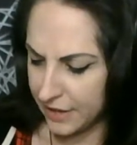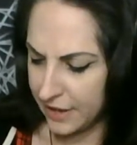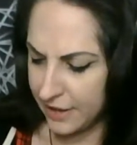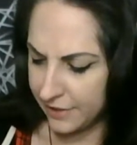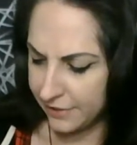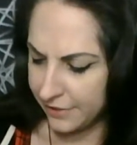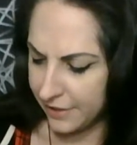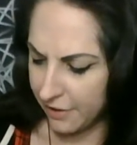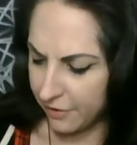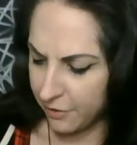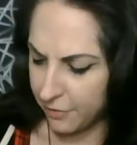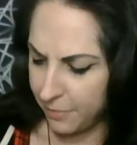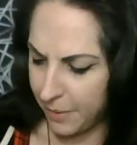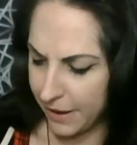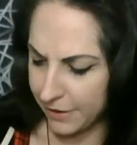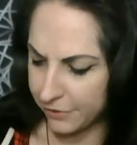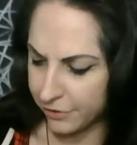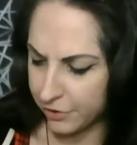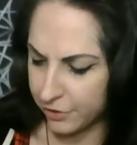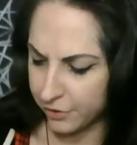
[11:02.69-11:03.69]
Seven of
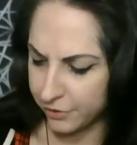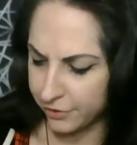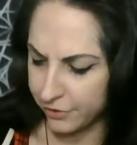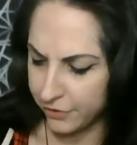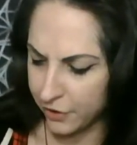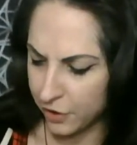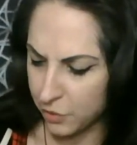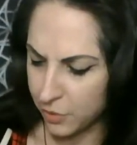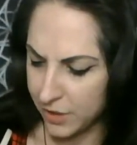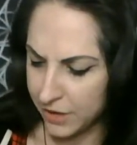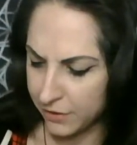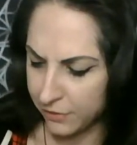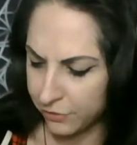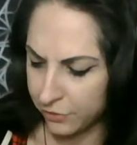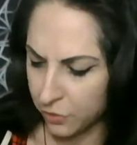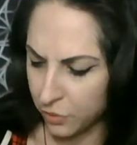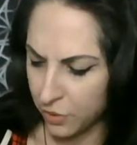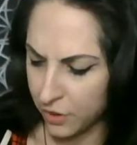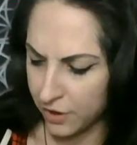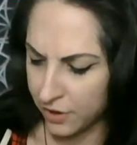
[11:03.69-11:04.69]
Pentacles and the Queen of
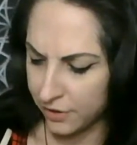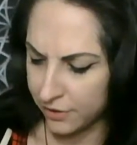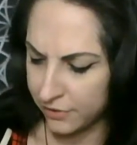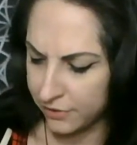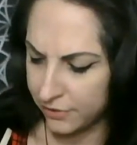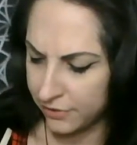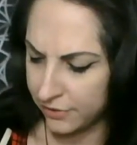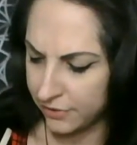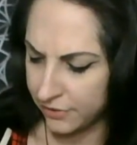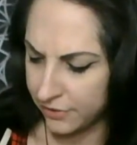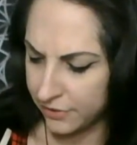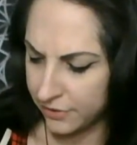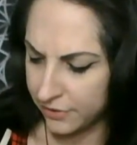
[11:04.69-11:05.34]
Swords.